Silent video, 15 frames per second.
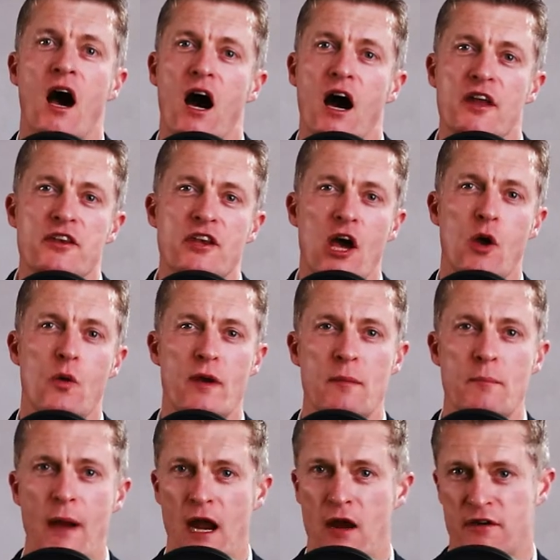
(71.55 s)
I know
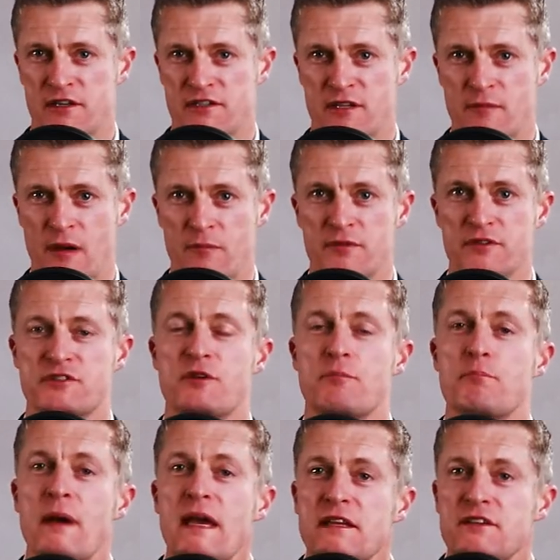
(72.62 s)
empowering team members to
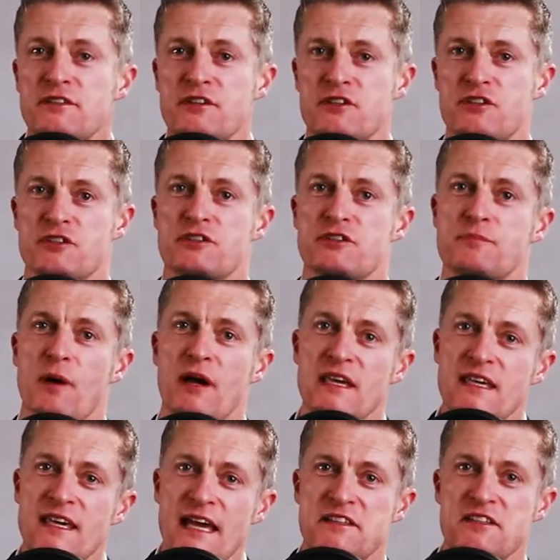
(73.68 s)
make decisions by
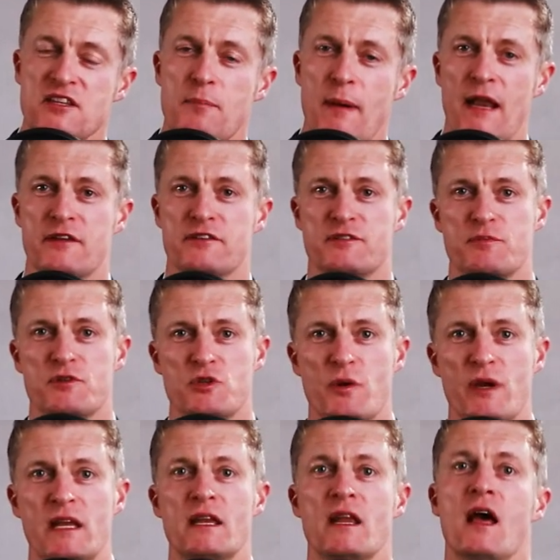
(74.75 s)
getting the balance
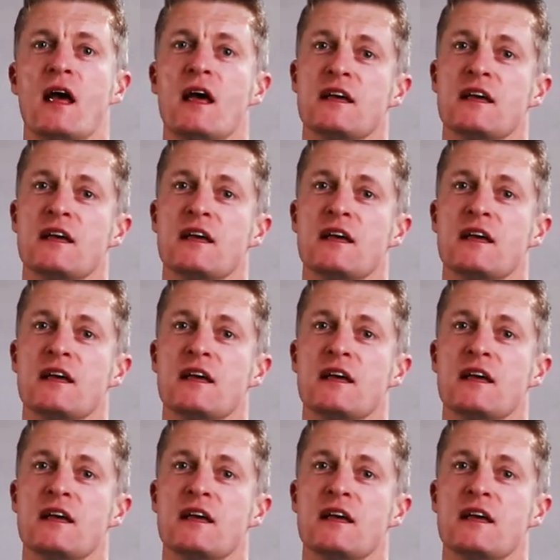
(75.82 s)
between